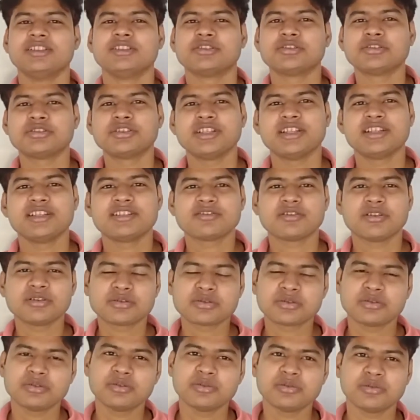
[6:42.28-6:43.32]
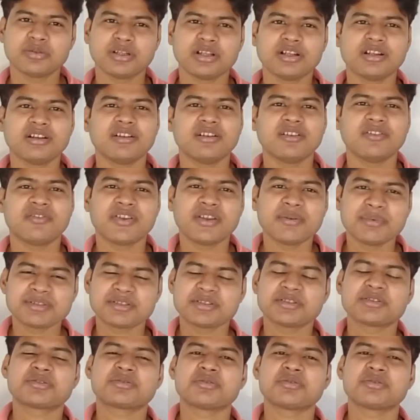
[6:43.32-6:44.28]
So there is also a famous